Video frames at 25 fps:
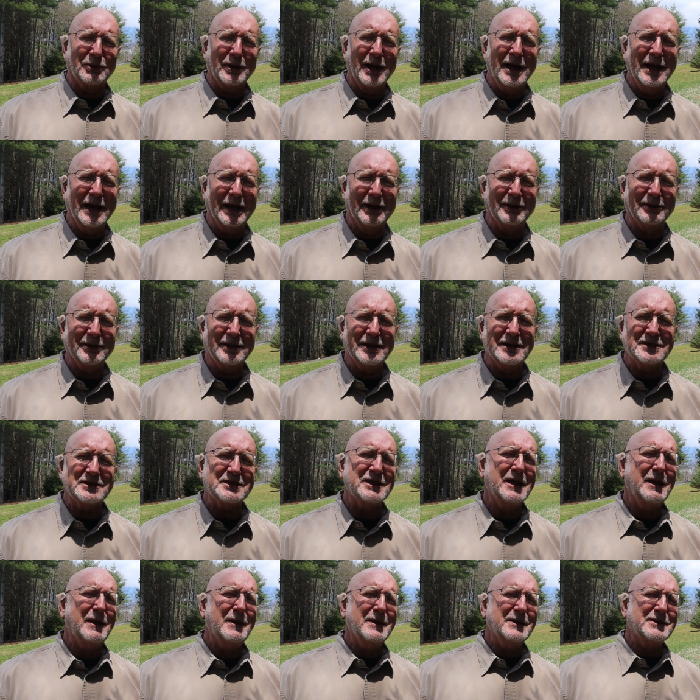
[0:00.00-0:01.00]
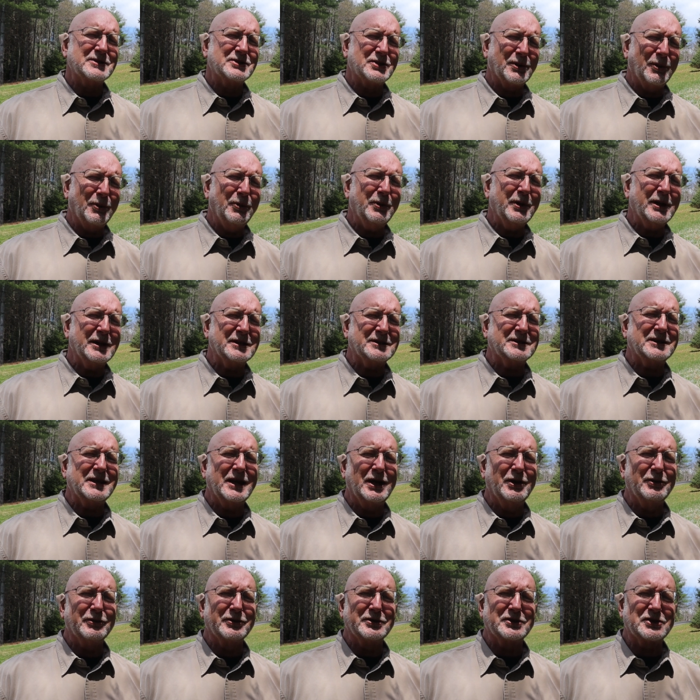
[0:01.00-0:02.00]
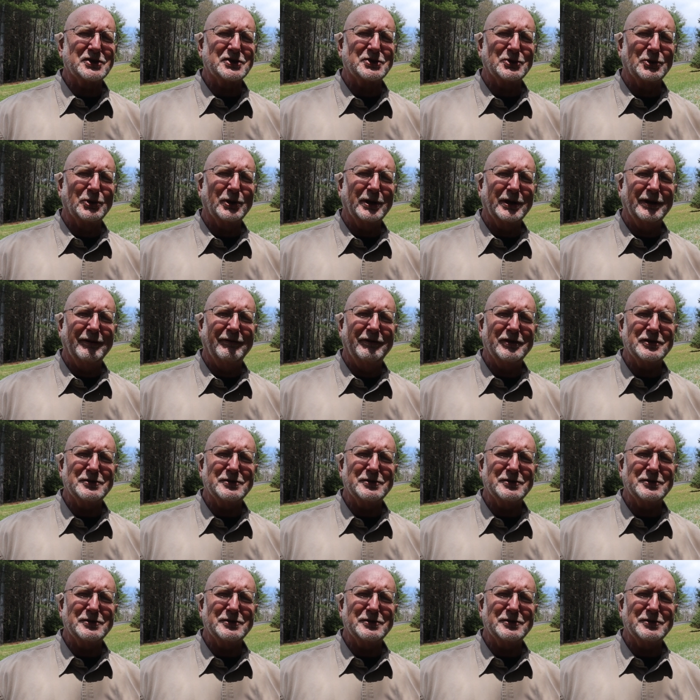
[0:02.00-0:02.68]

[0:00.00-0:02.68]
around us. So I want to tell the story of